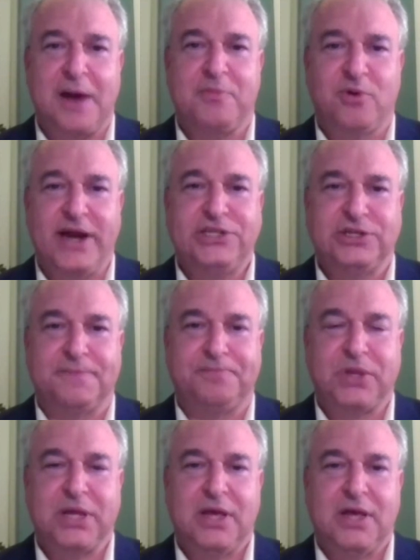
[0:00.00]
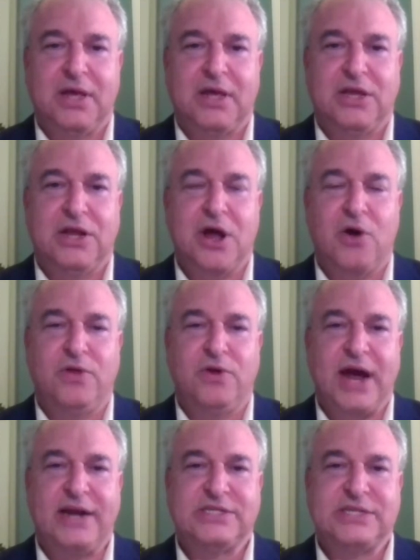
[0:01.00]
in operation. You know, the
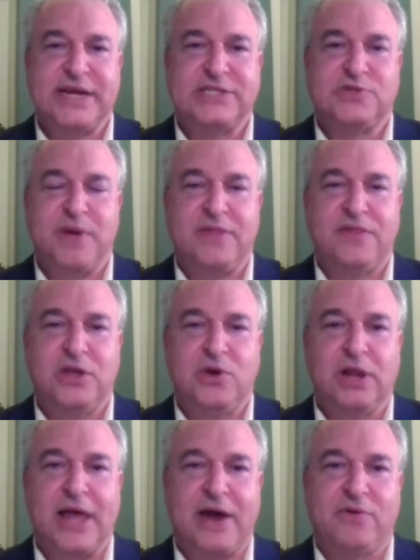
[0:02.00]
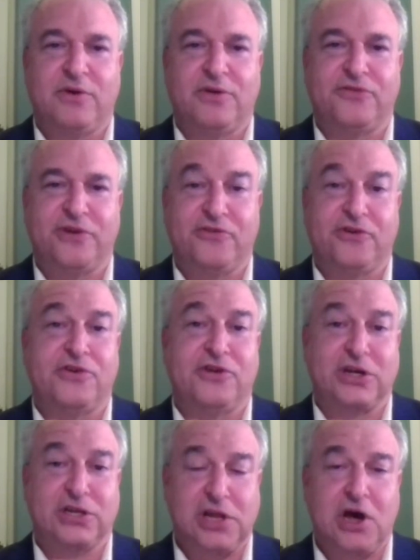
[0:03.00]
United States made the unilateral decision
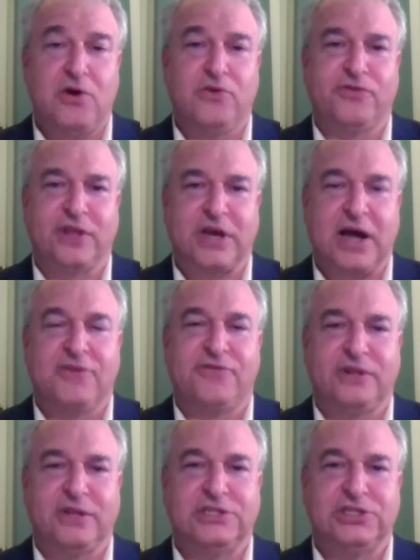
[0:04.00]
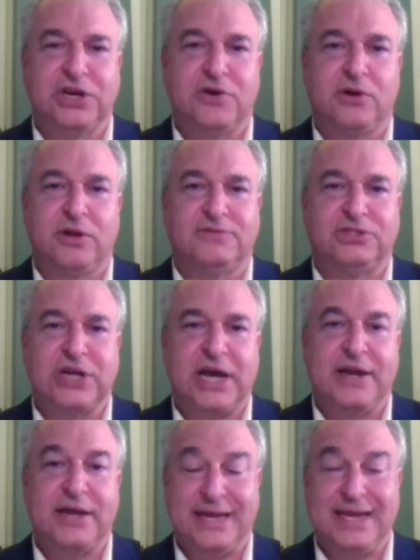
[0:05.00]
to close the Consulate General of
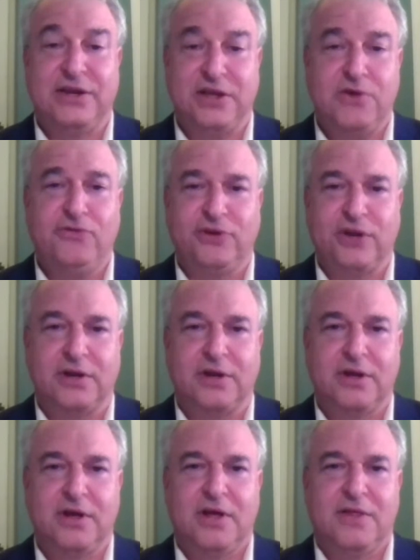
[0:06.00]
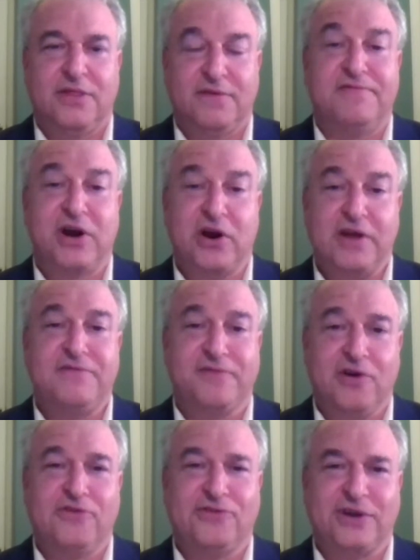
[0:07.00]
China in Houston. the very
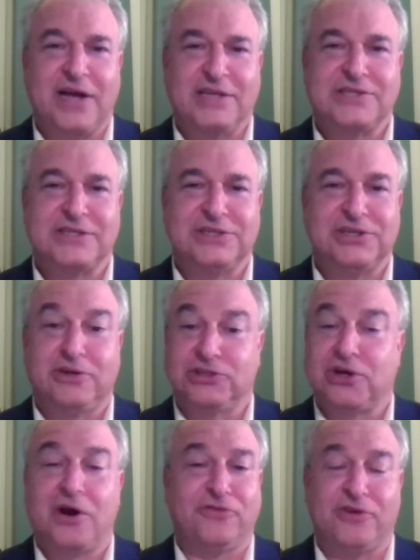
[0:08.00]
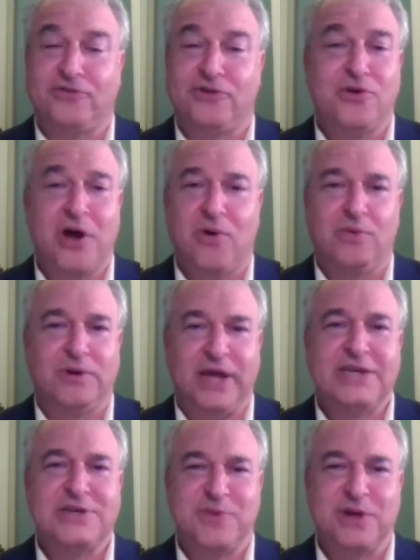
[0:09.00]
first consulate general, Charles, as you know
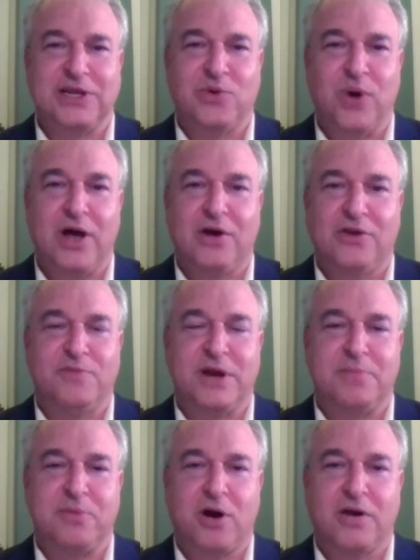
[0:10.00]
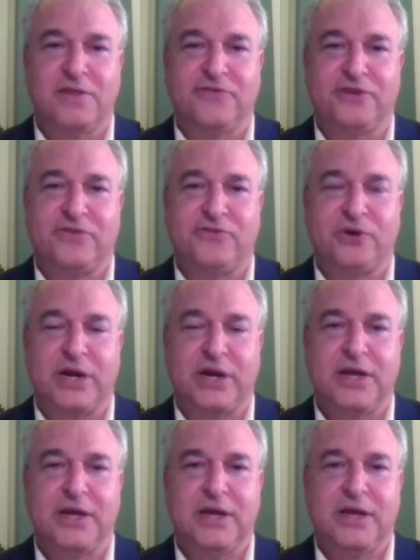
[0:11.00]
intimately well, you've been a part of this
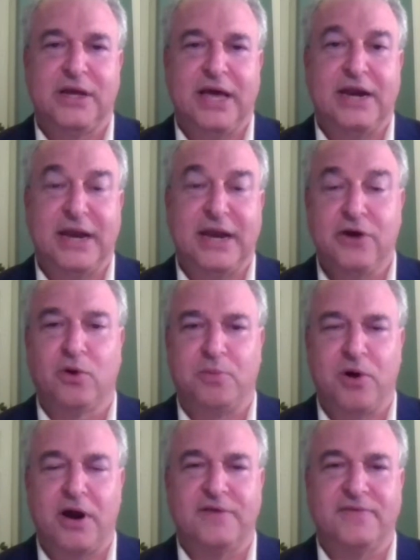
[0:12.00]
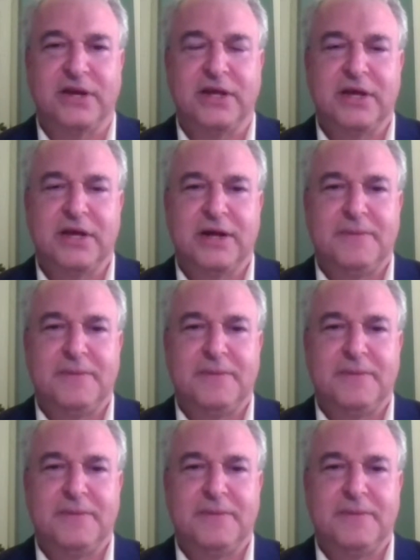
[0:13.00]
history and an integral part of it.